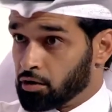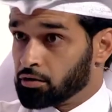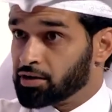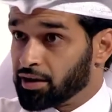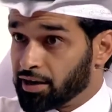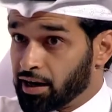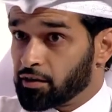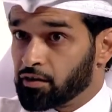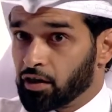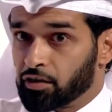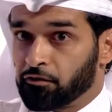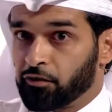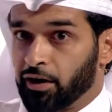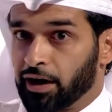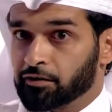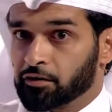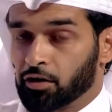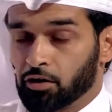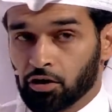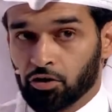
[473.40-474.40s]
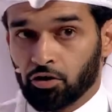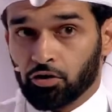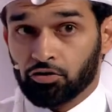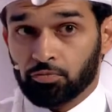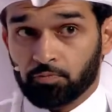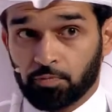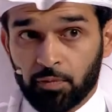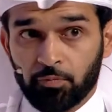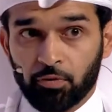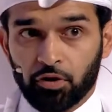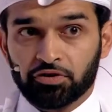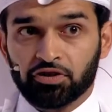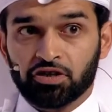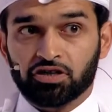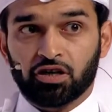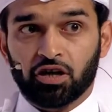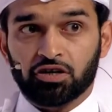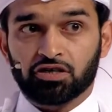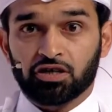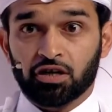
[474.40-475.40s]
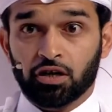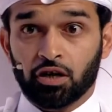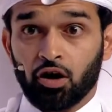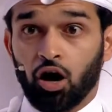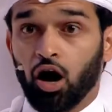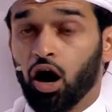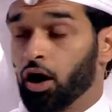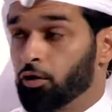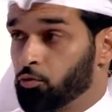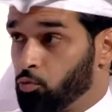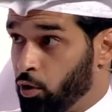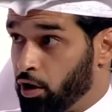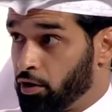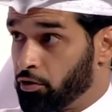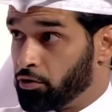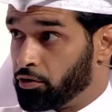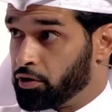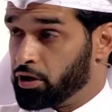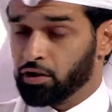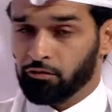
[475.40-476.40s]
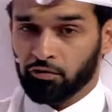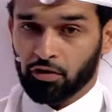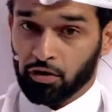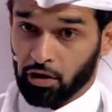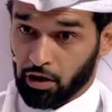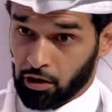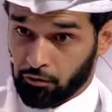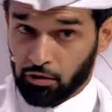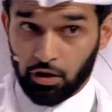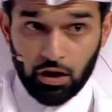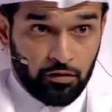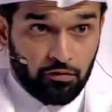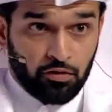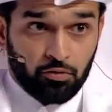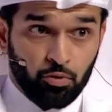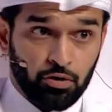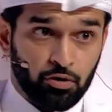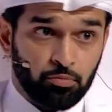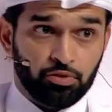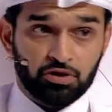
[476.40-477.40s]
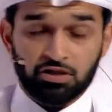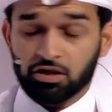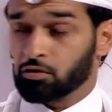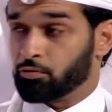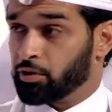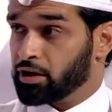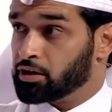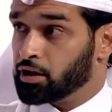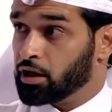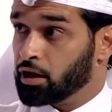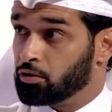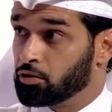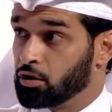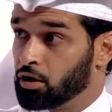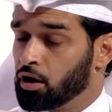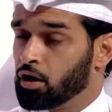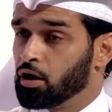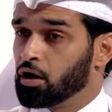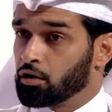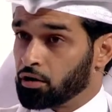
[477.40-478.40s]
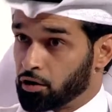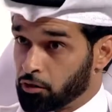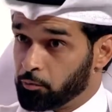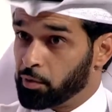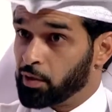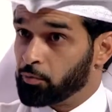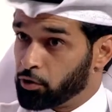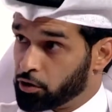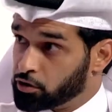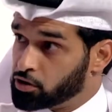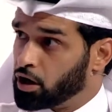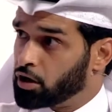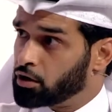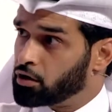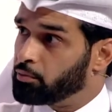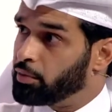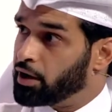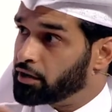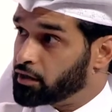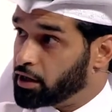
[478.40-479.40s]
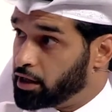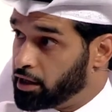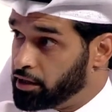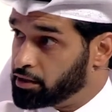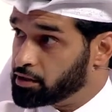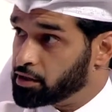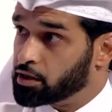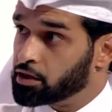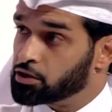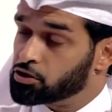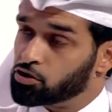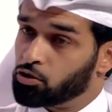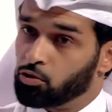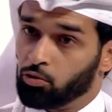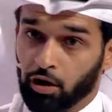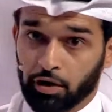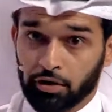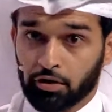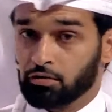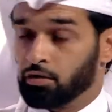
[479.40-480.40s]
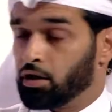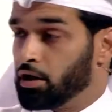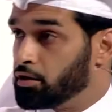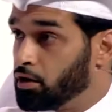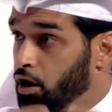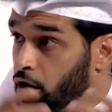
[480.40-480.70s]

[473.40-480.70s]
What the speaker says: Today, the fact that people are discussing hot weather, even within Brazil right now, the people are talking about the heating and so on, and